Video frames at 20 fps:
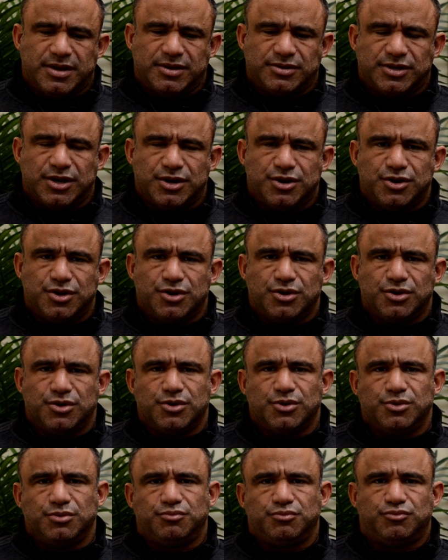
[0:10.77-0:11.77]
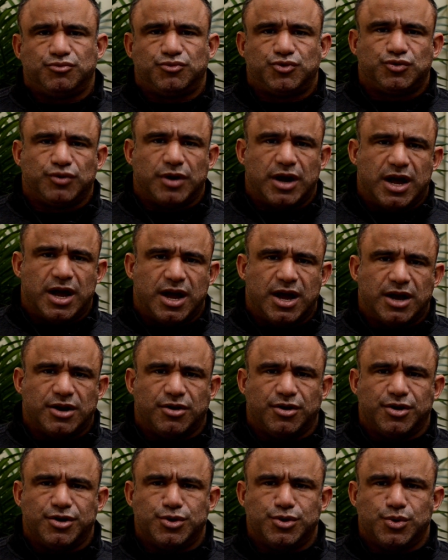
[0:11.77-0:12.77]
there's a new drug
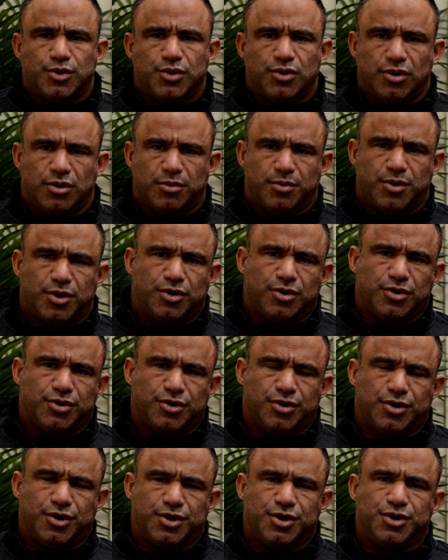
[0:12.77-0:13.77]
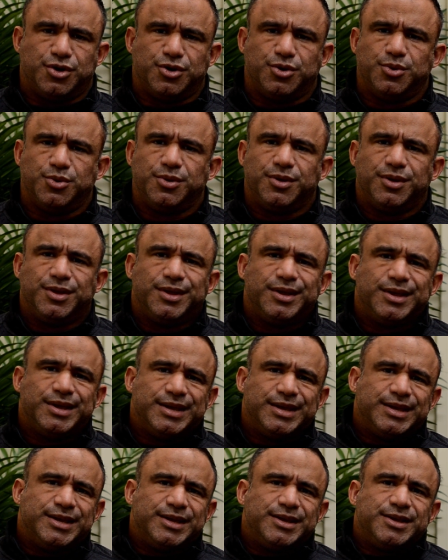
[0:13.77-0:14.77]
or a new hormone or a new
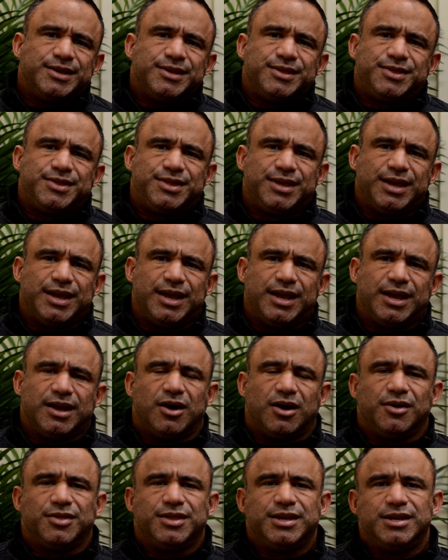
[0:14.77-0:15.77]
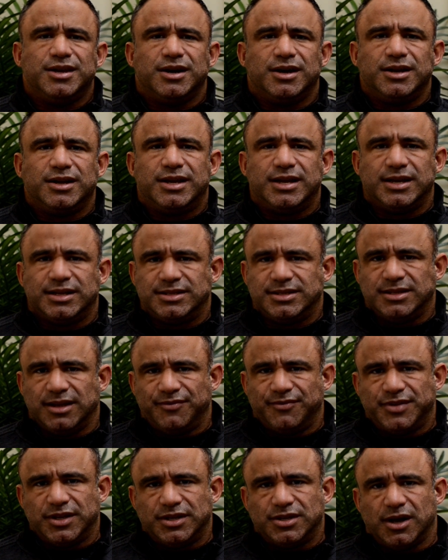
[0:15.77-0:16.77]
thing, all the young kids
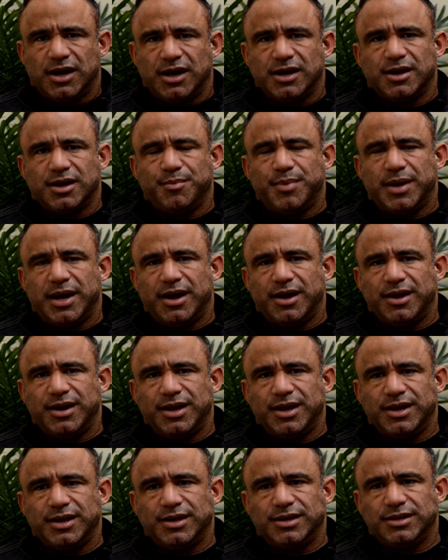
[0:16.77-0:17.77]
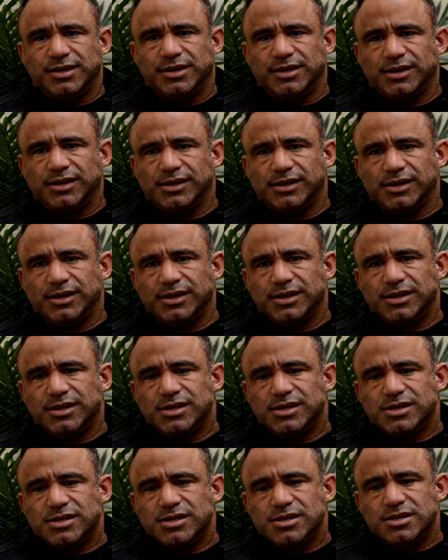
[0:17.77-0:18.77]
love to talk about it.
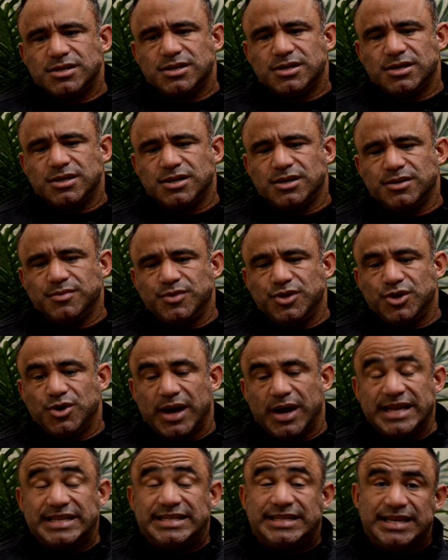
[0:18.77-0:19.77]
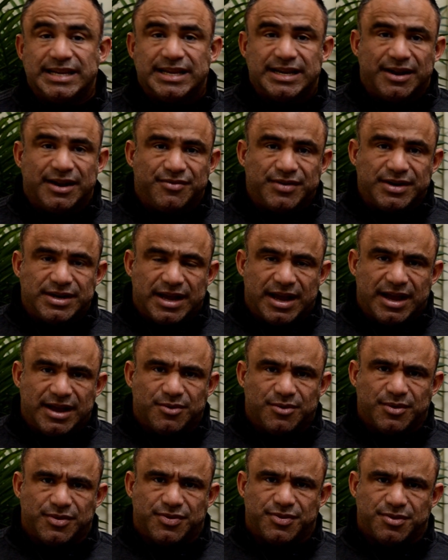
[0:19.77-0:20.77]
Um, you know, I see it every
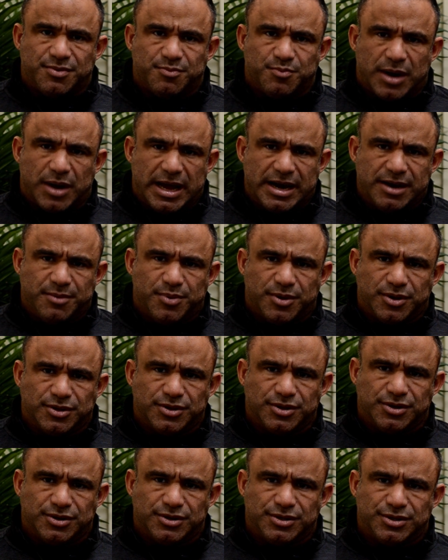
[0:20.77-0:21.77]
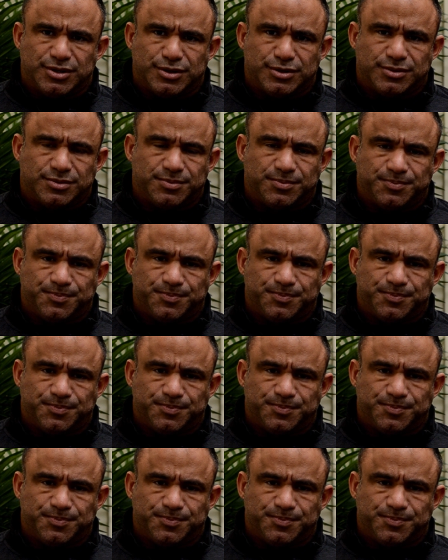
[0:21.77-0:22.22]
day with bodybuilders.